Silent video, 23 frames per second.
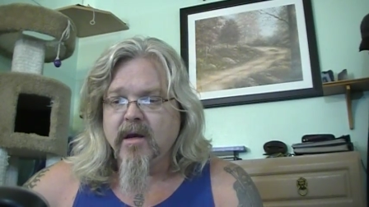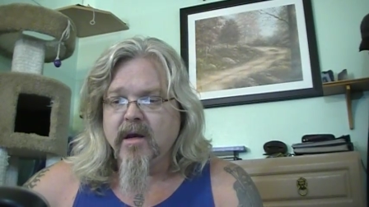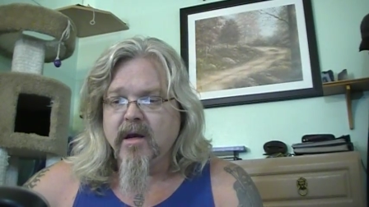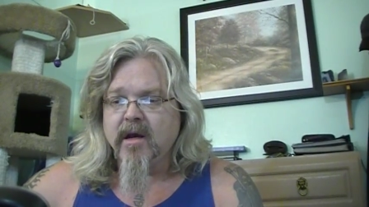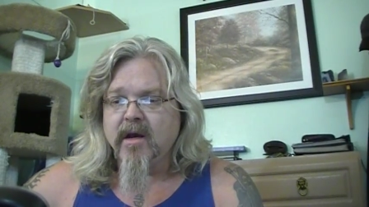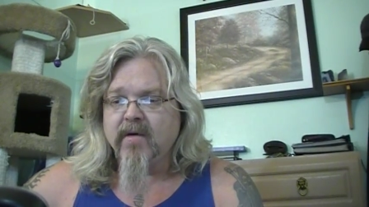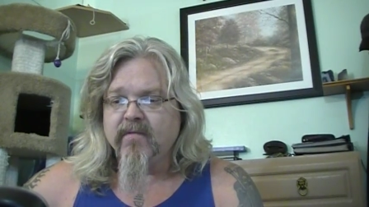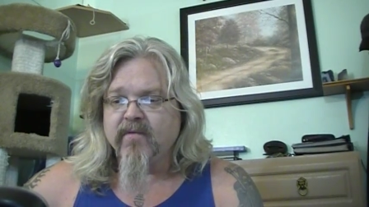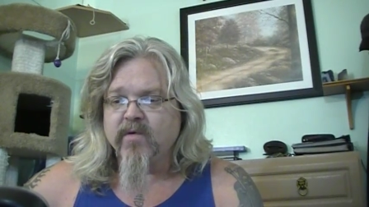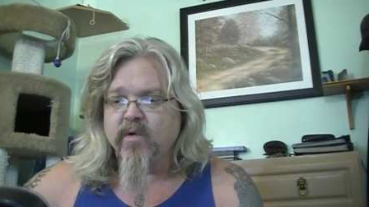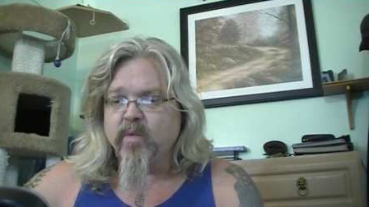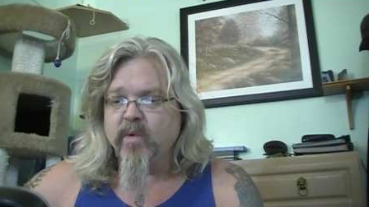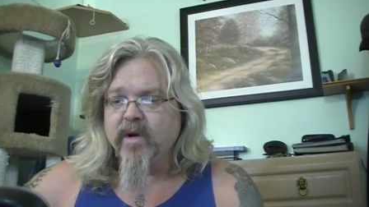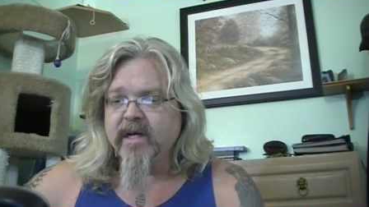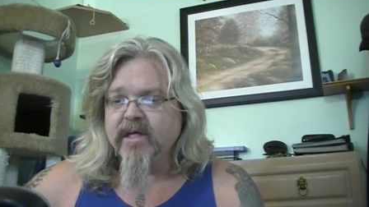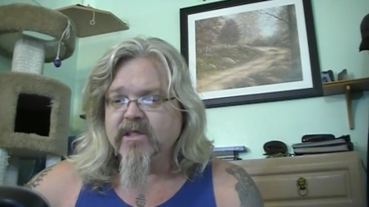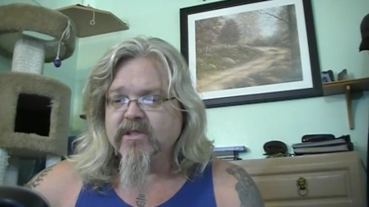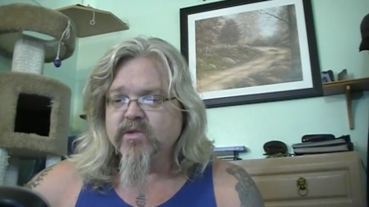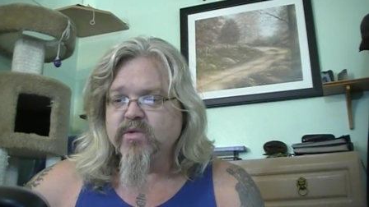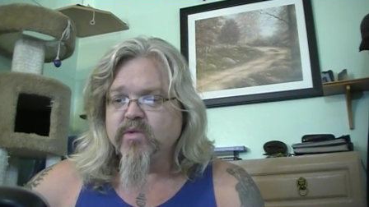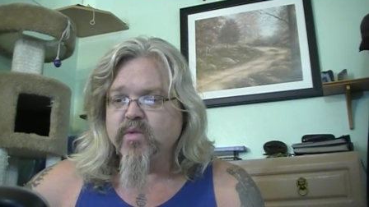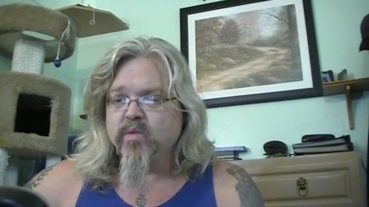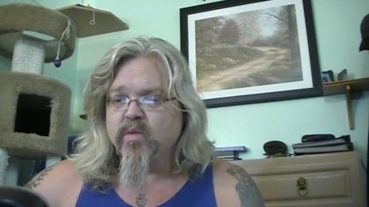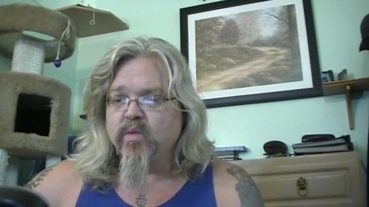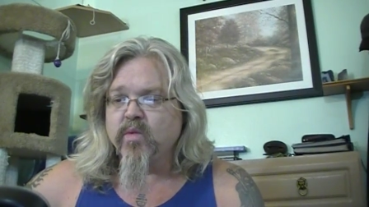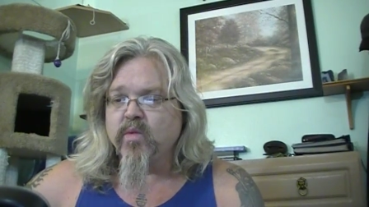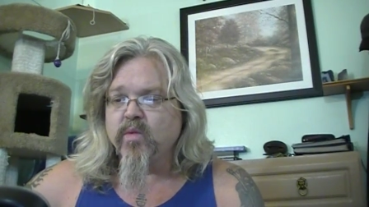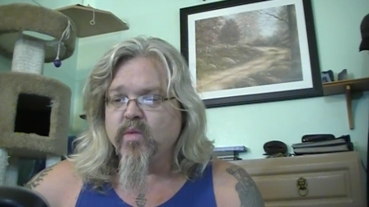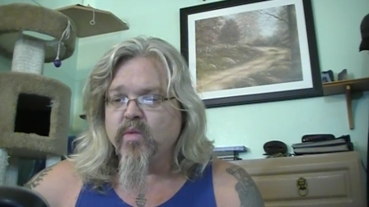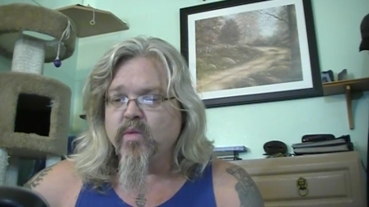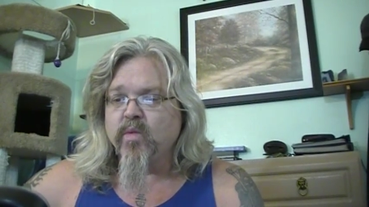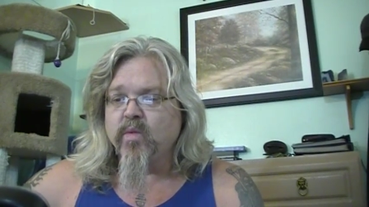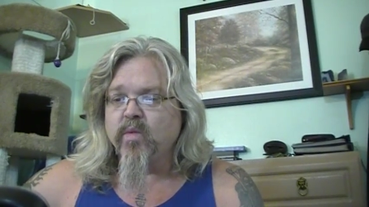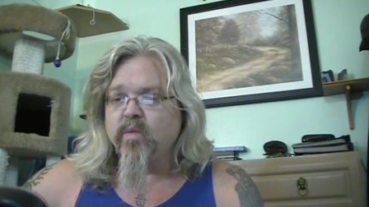And for weeks
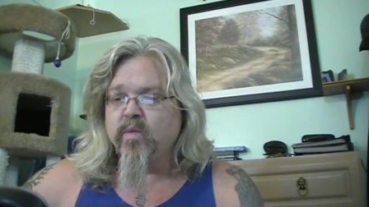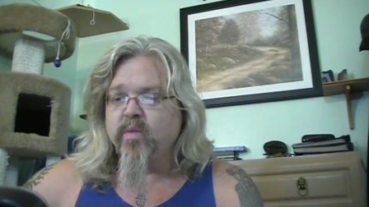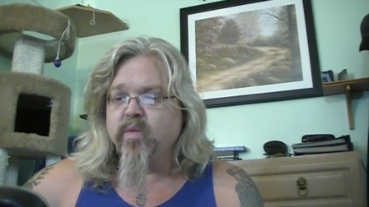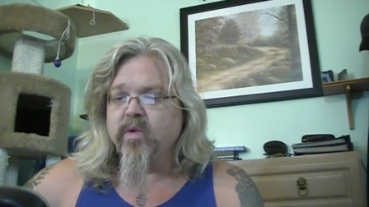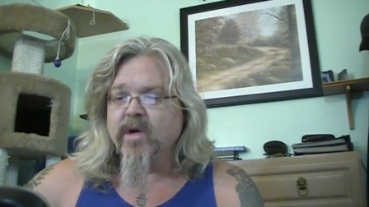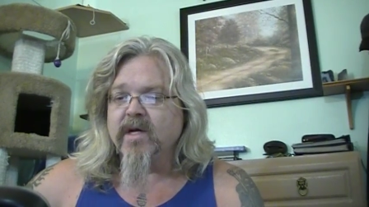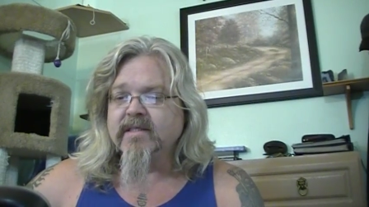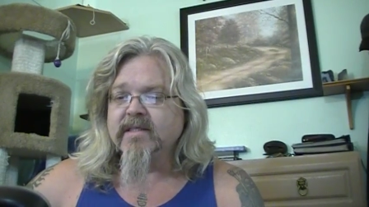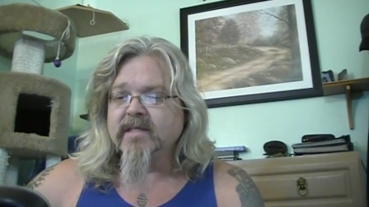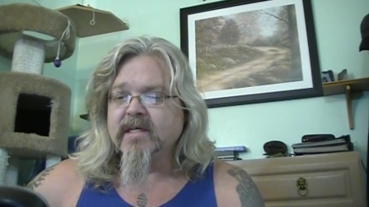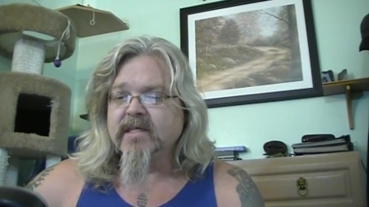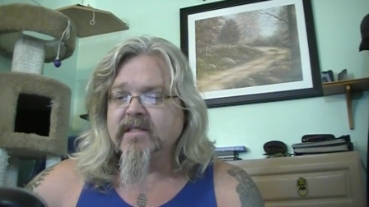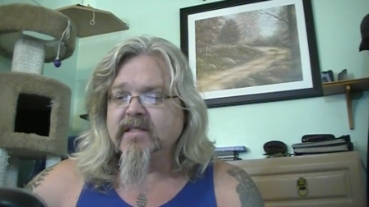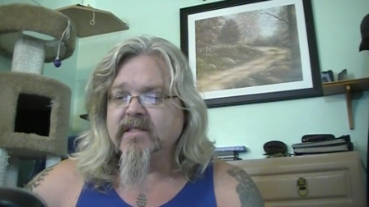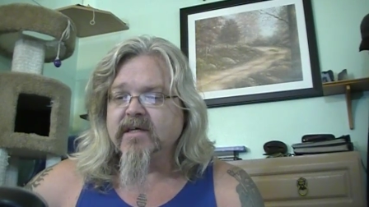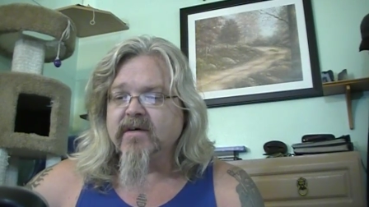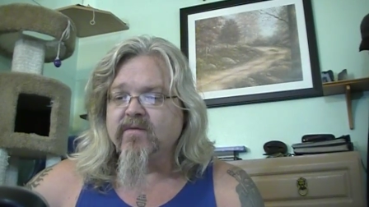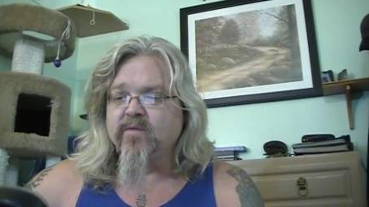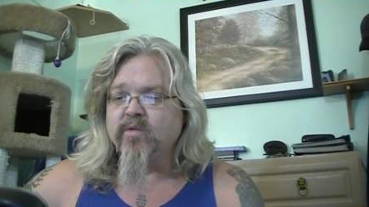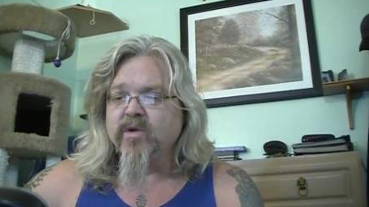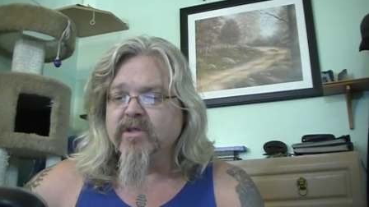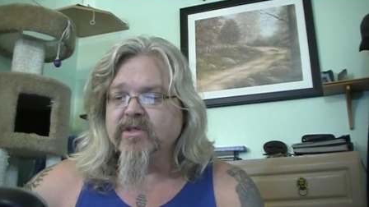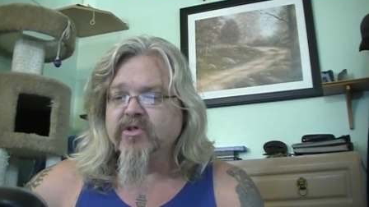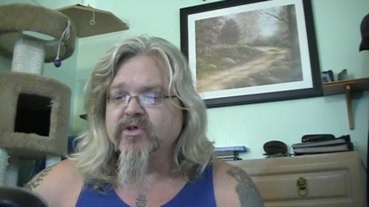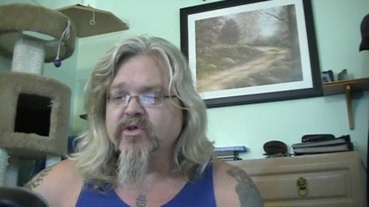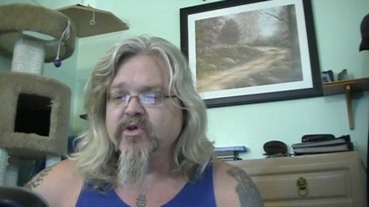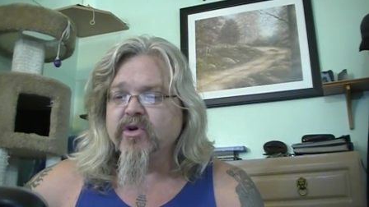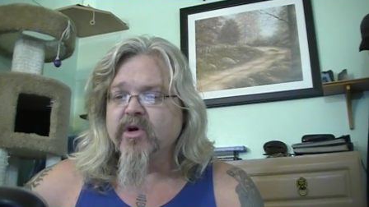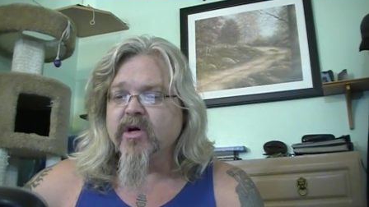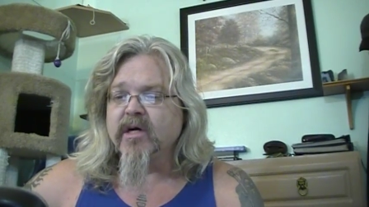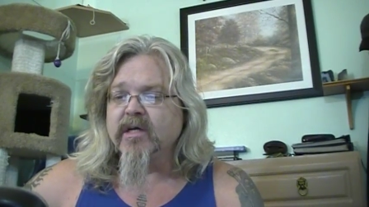Residents of Windsor,